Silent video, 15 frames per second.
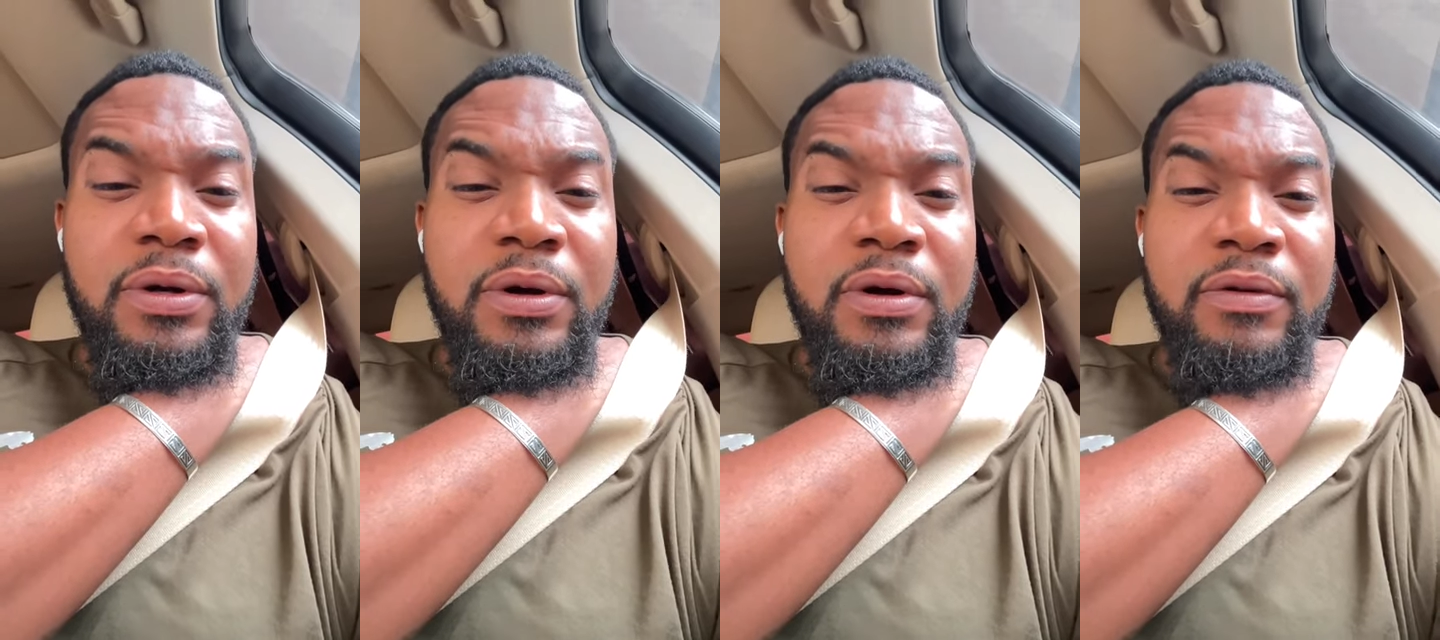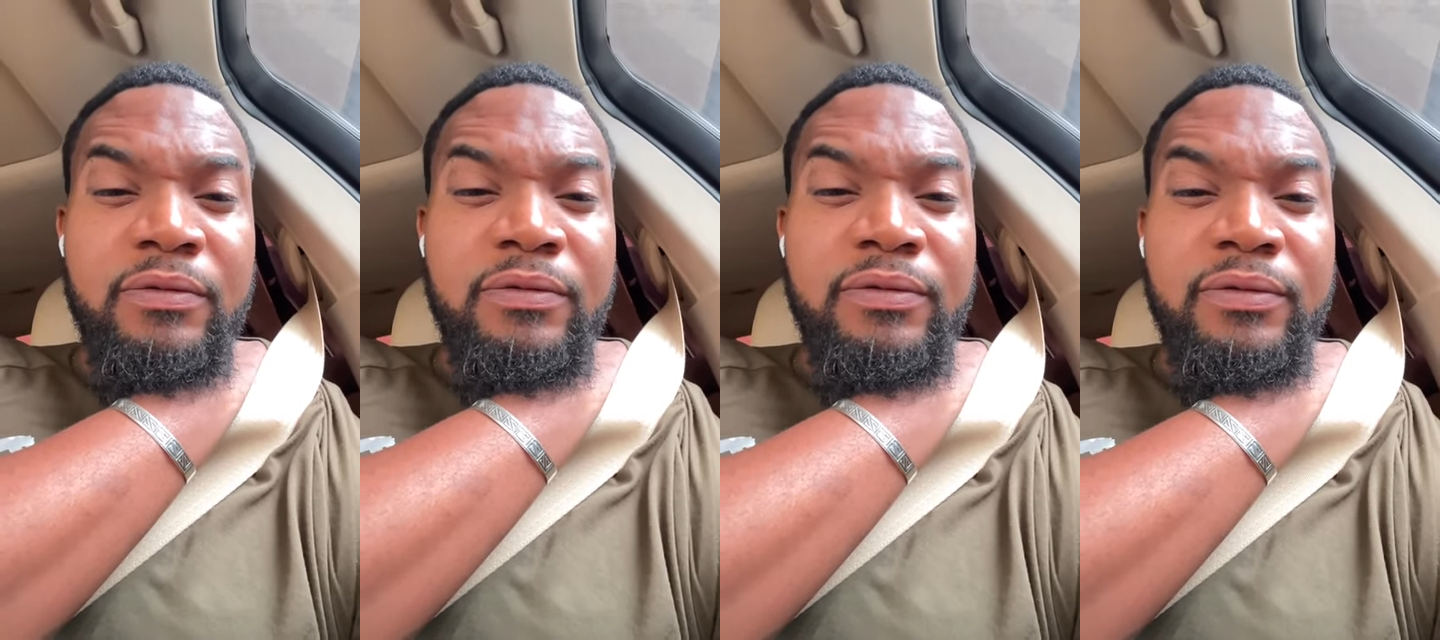
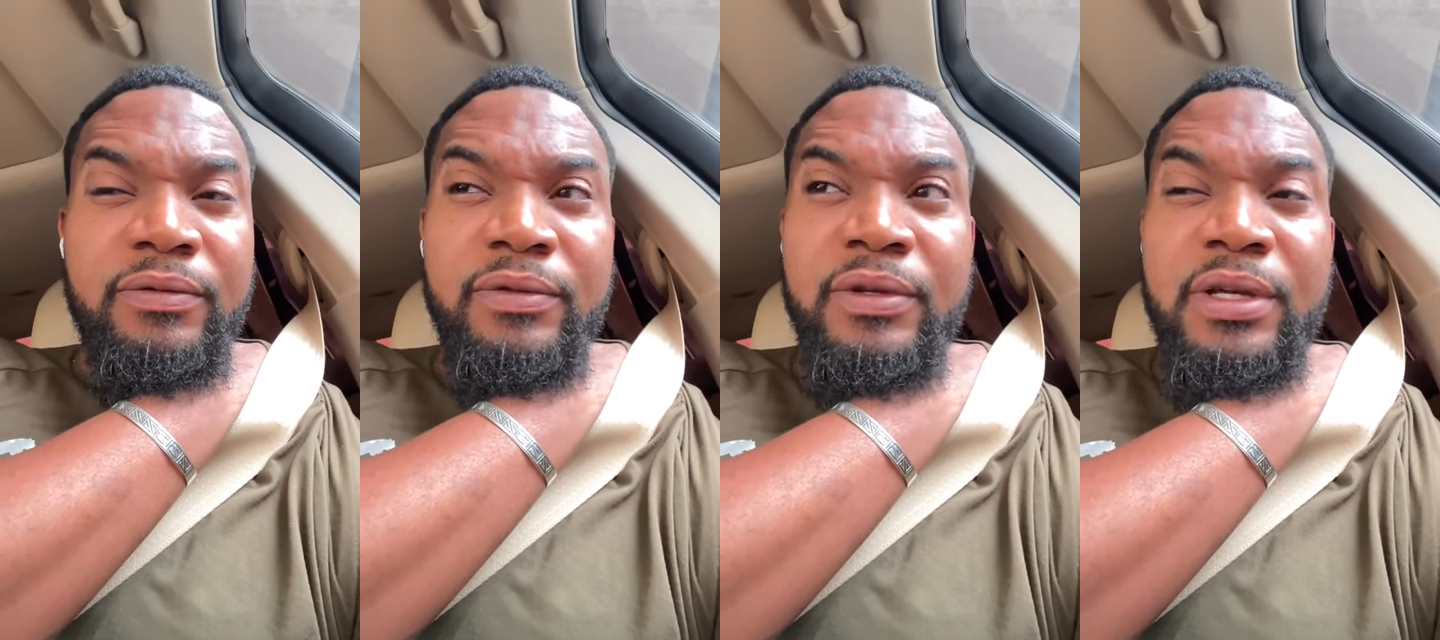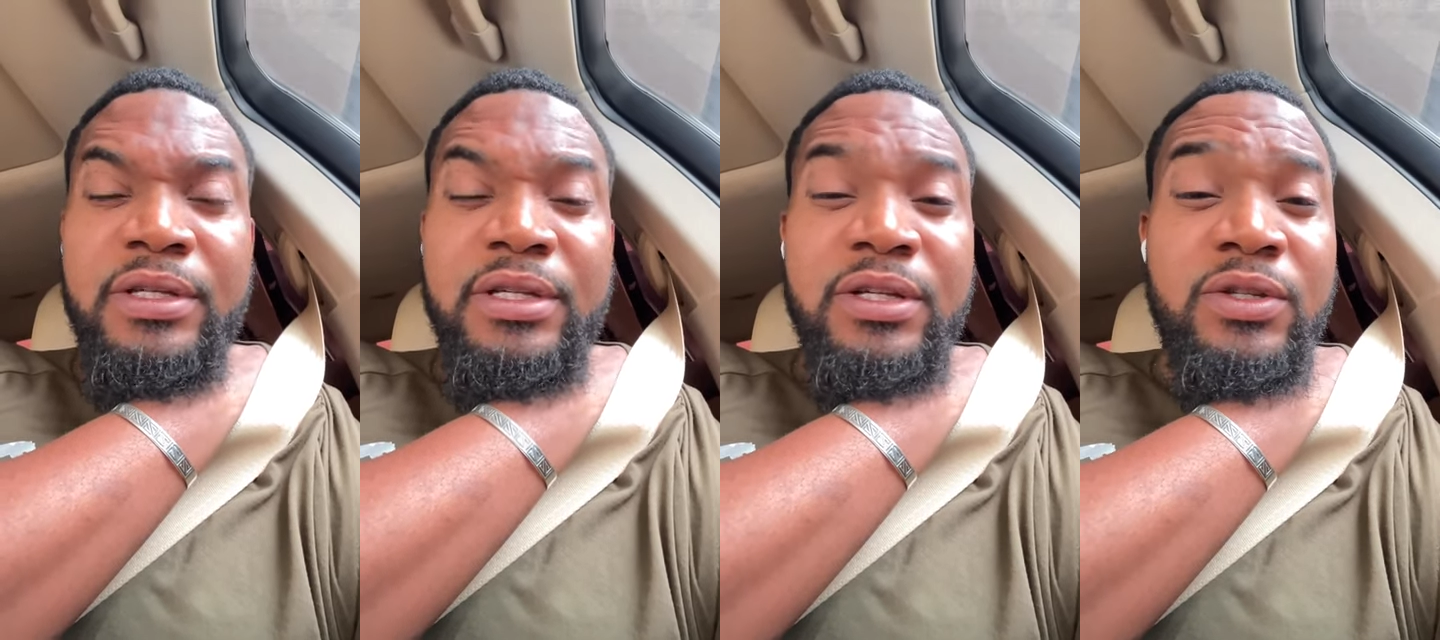of
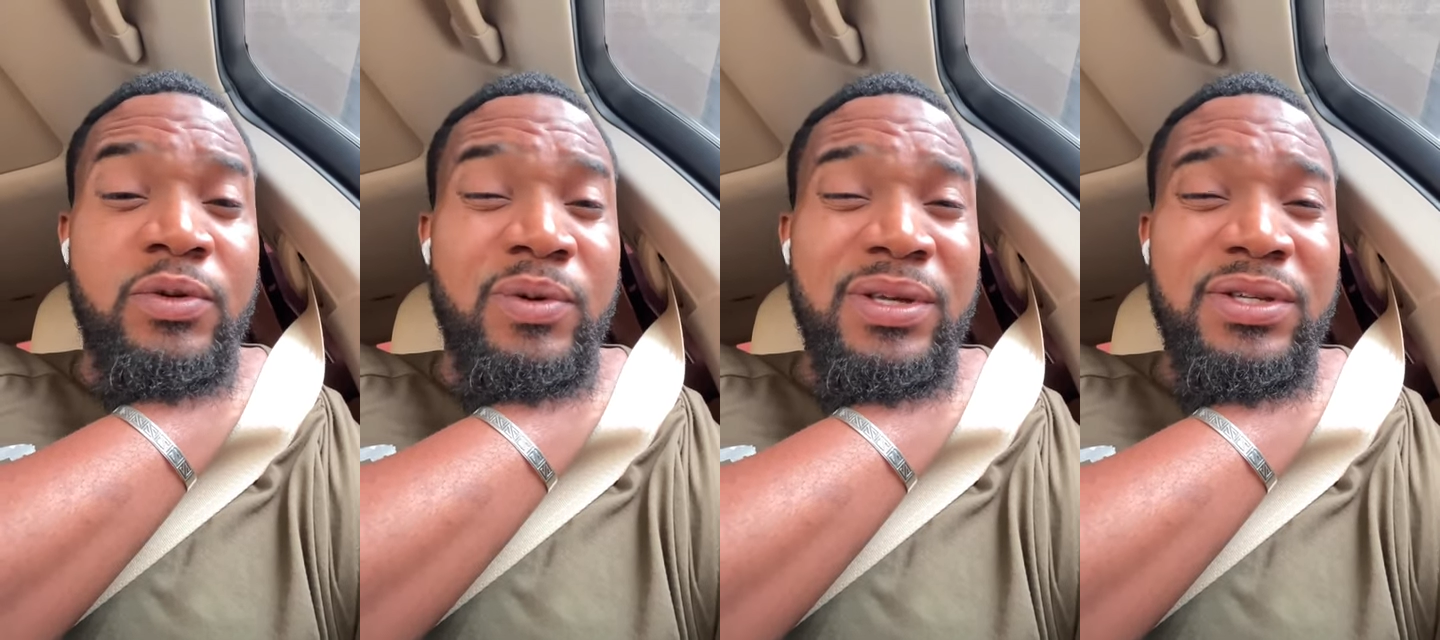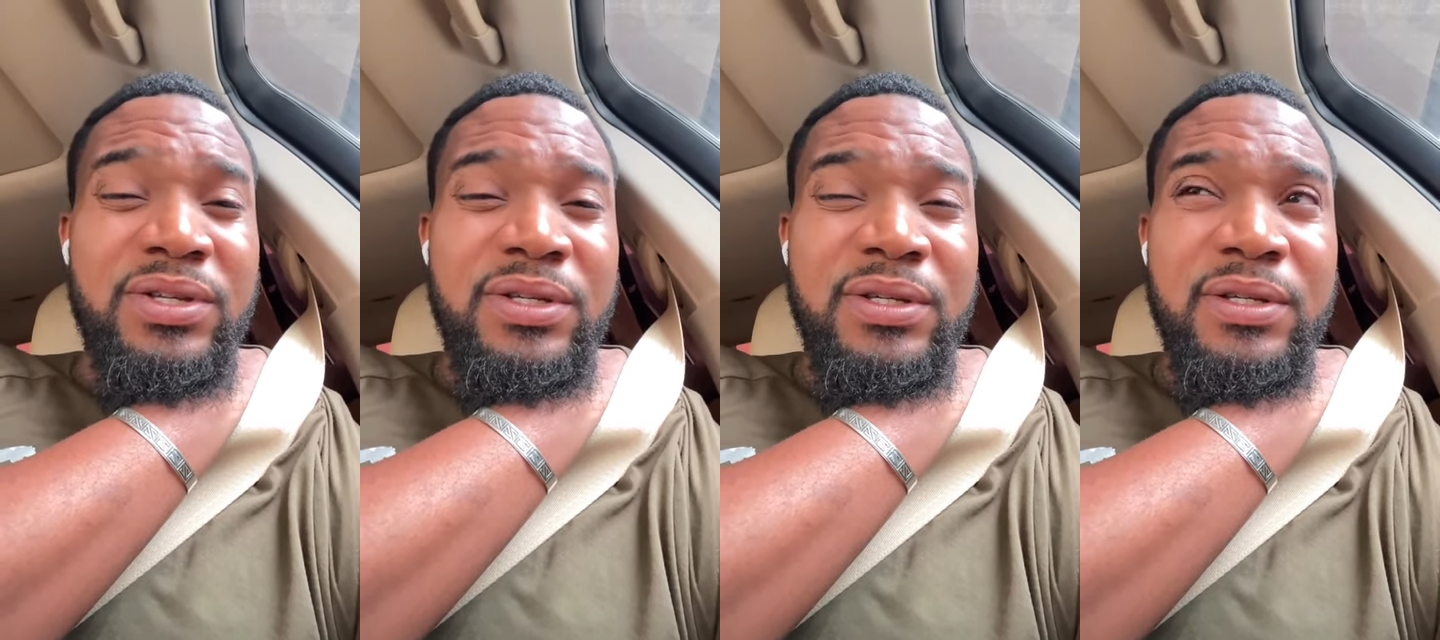DJ
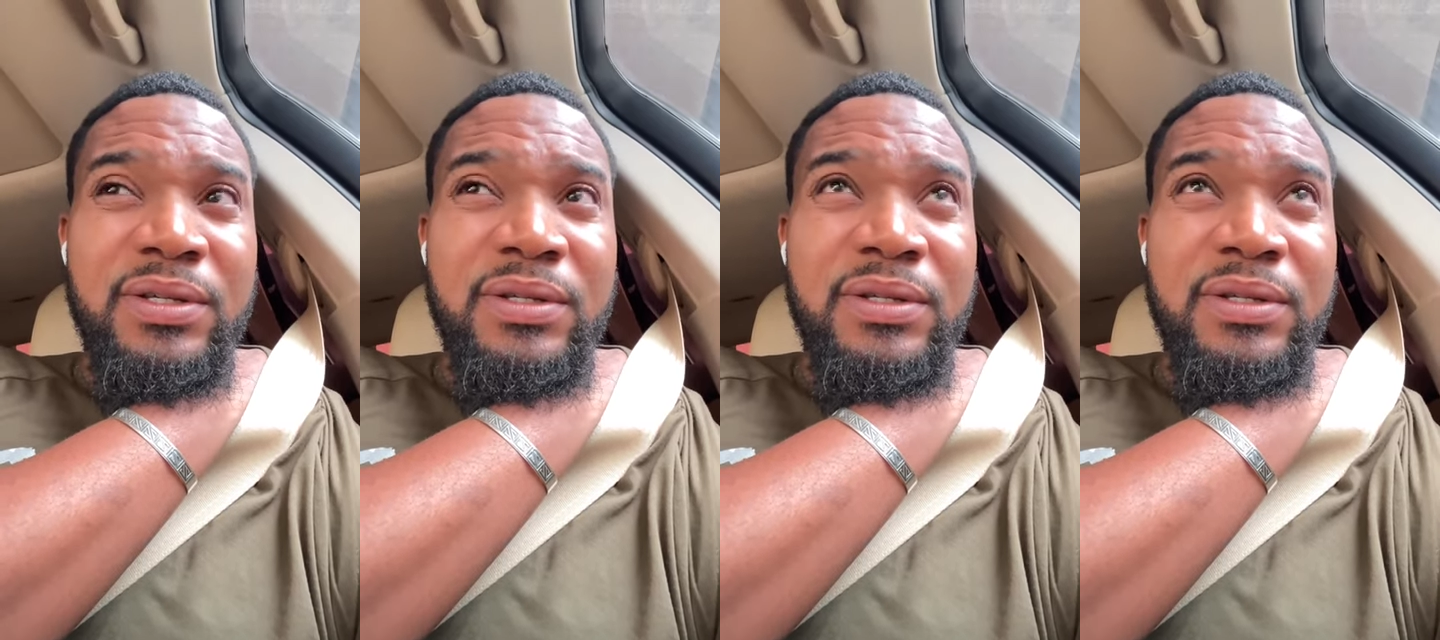Twitch.